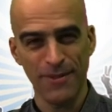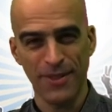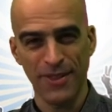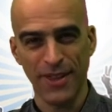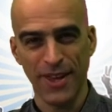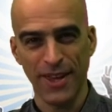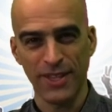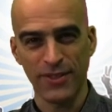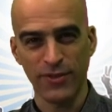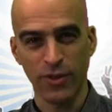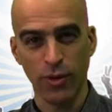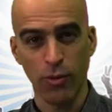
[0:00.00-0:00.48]

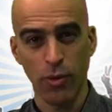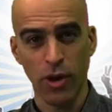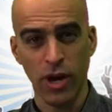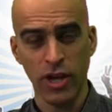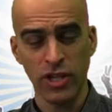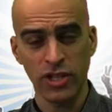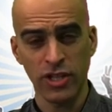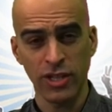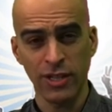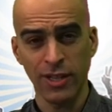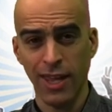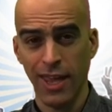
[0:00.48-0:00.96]
Thanks for
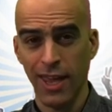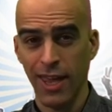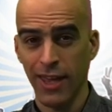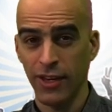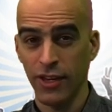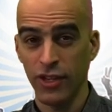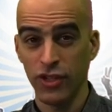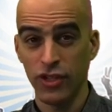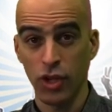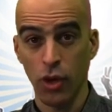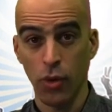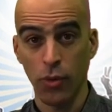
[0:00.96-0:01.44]
watching,
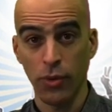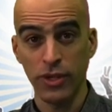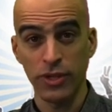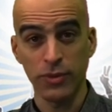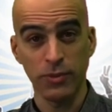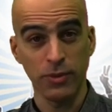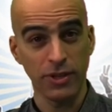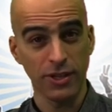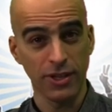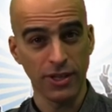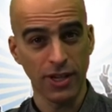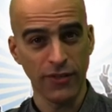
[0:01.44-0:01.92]
and as
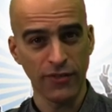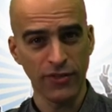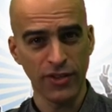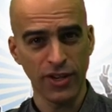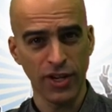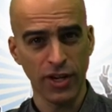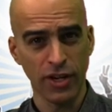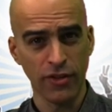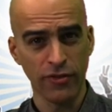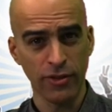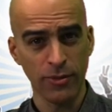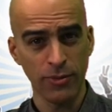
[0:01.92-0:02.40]
always, we'd love
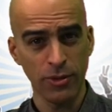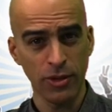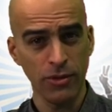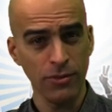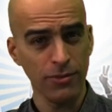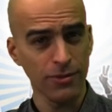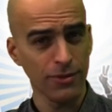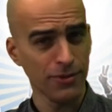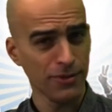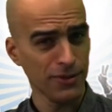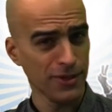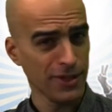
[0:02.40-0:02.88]
to hear from
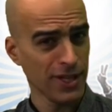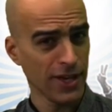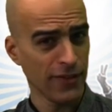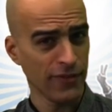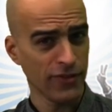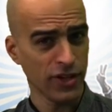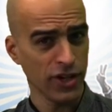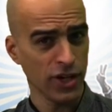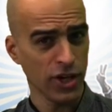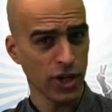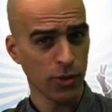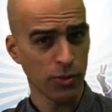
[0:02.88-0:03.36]
you. We'd
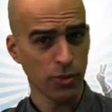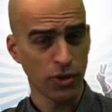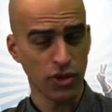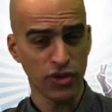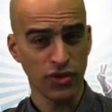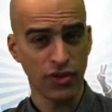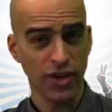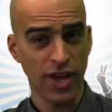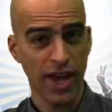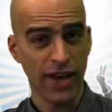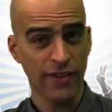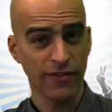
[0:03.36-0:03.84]
love to hear
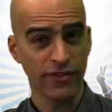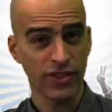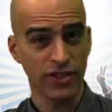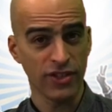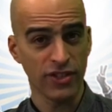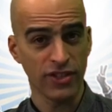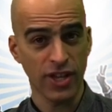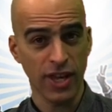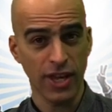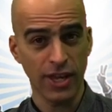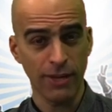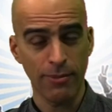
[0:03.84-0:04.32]
what you have
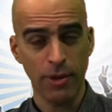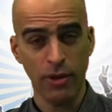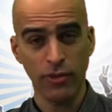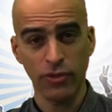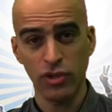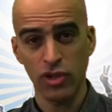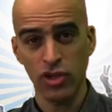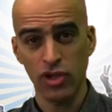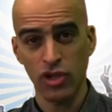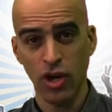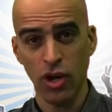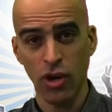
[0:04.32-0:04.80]
to say
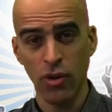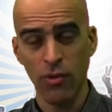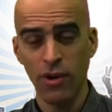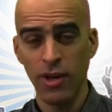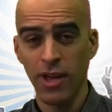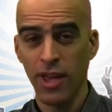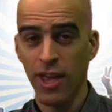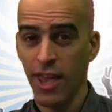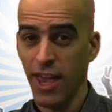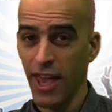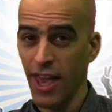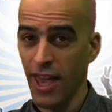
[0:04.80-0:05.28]
about the
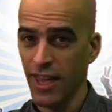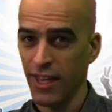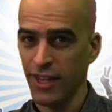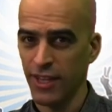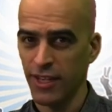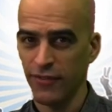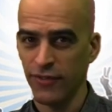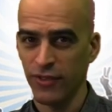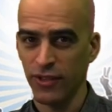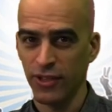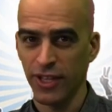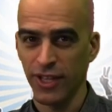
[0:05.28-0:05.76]
show,
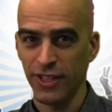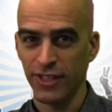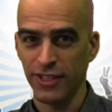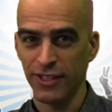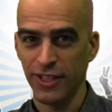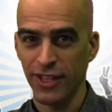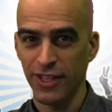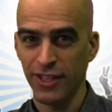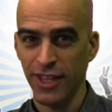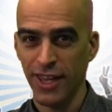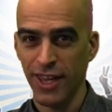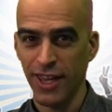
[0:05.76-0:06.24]
and if you'd like
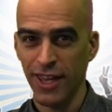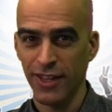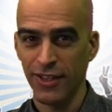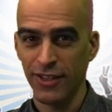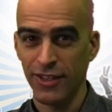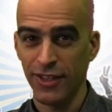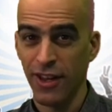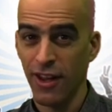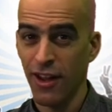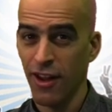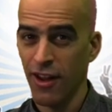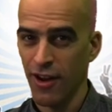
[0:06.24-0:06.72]
to lend a
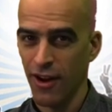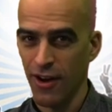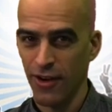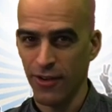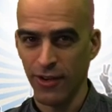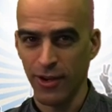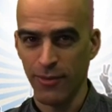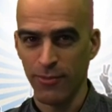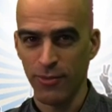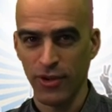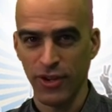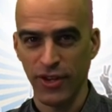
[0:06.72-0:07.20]
hand,
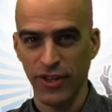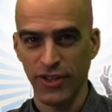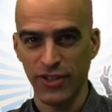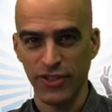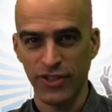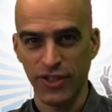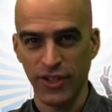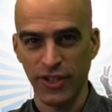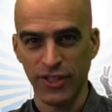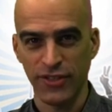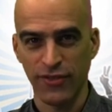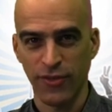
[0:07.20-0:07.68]
our number is
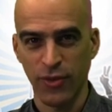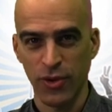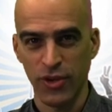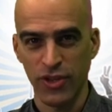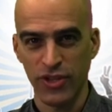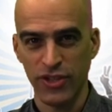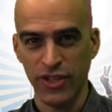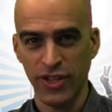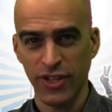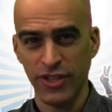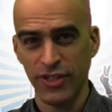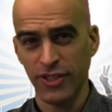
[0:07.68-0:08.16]

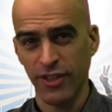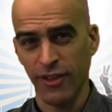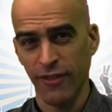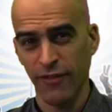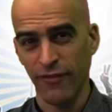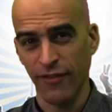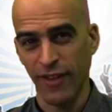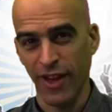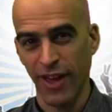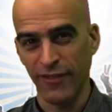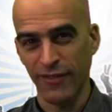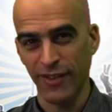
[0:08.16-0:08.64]
646
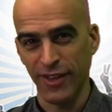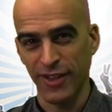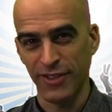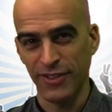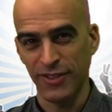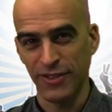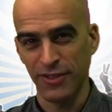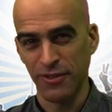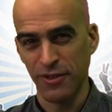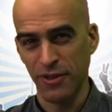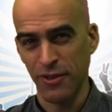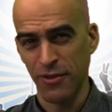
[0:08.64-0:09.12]

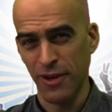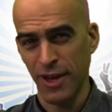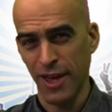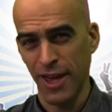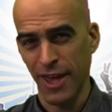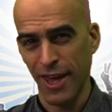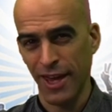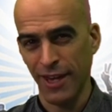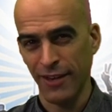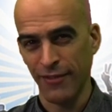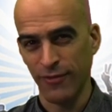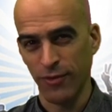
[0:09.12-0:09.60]
580
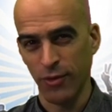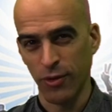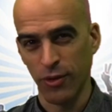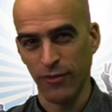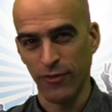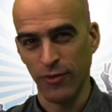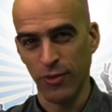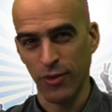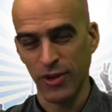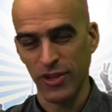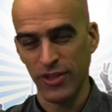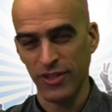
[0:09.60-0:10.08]

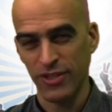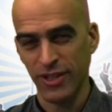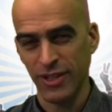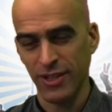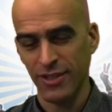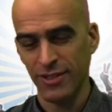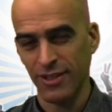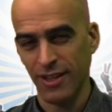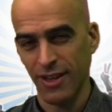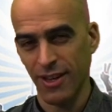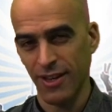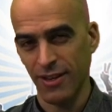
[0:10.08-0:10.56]

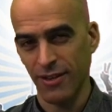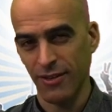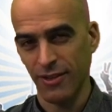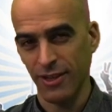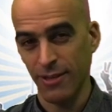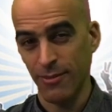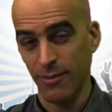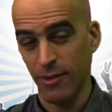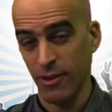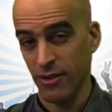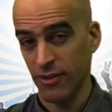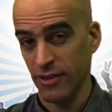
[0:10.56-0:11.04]
8446, and our
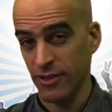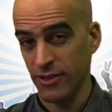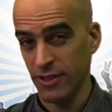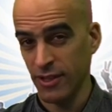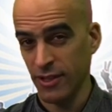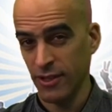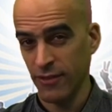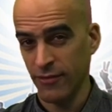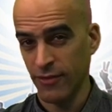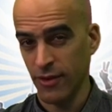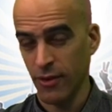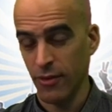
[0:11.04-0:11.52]
email is
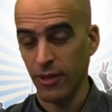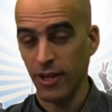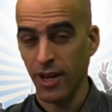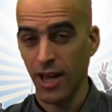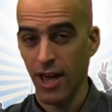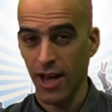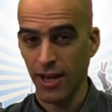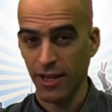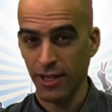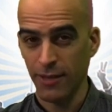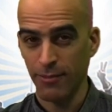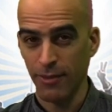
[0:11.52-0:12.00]
info
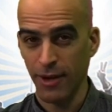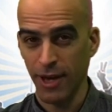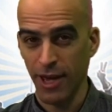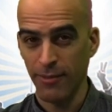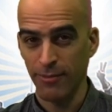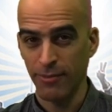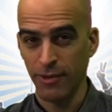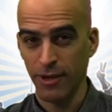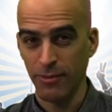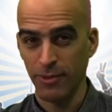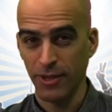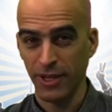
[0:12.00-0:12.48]
at
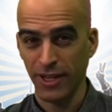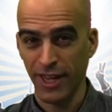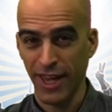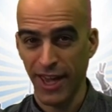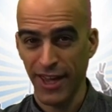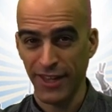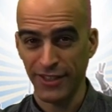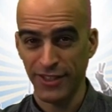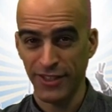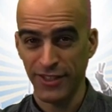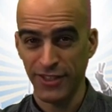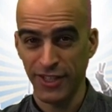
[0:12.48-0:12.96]

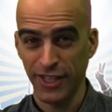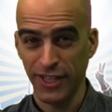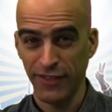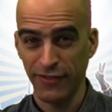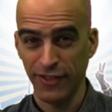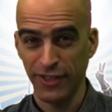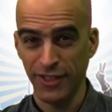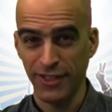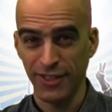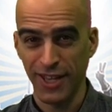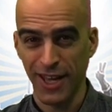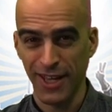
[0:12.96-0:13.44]

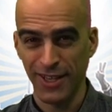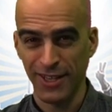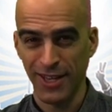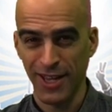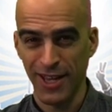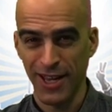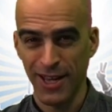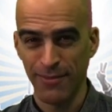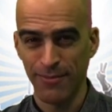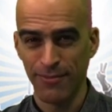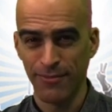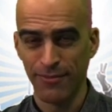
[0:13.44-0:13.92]

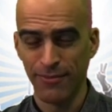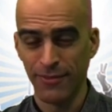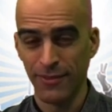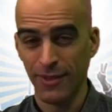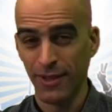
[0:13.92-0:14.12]
occupypublicaccesstv.com.